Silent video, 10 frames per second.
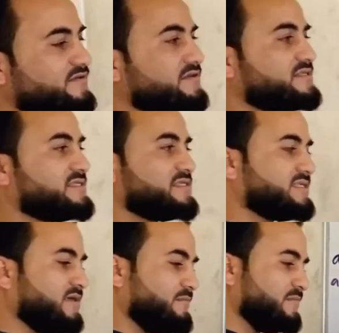
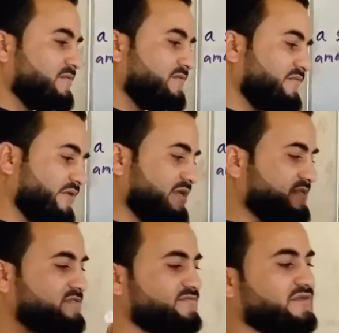some friends.
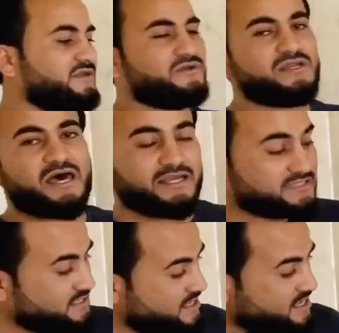Very nice.
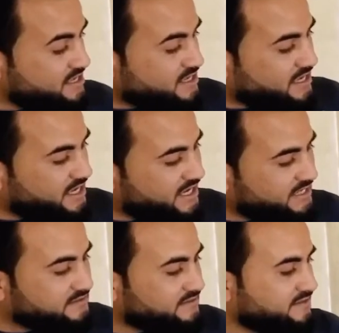
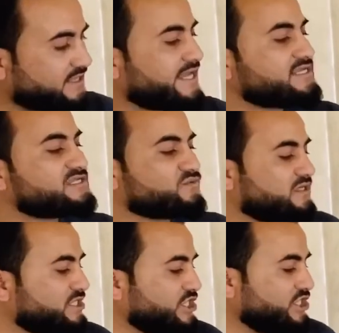And the last one
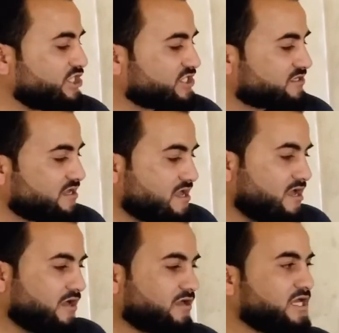here,
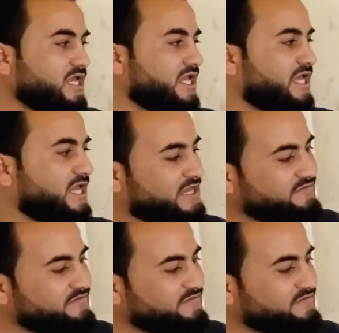I have